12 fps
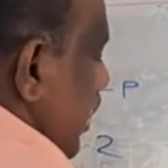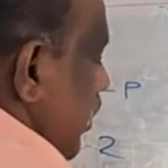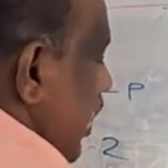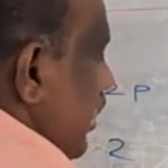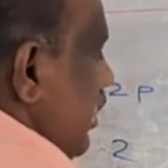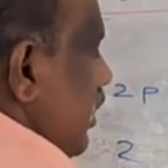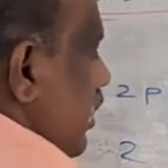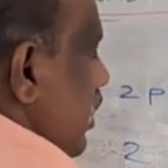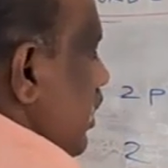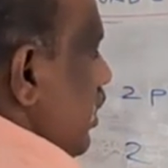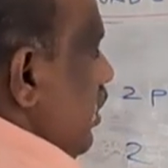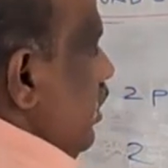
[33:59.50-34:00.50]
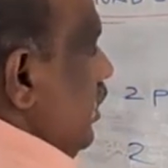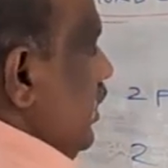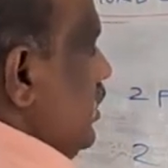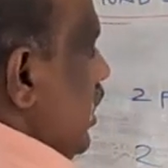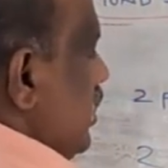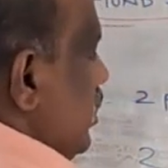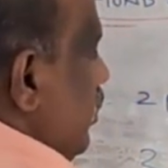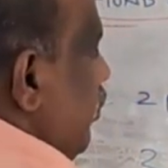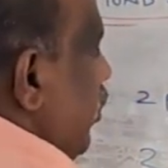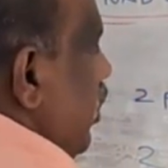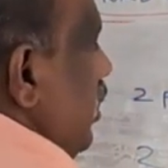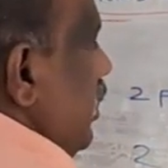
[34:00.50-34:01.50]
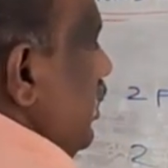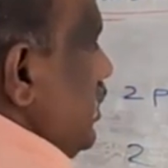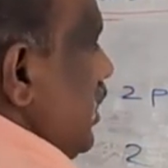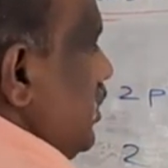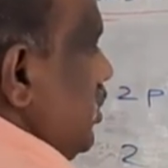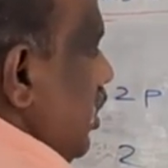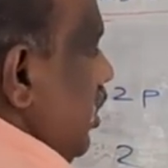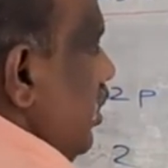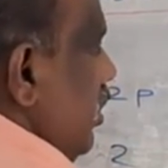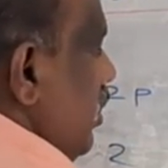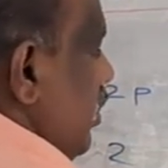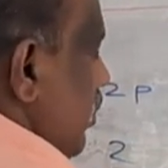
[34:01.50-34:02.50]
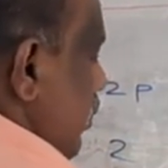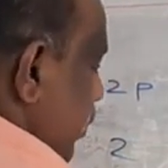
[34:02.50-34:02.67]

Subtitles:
Both are what? This also 4. This also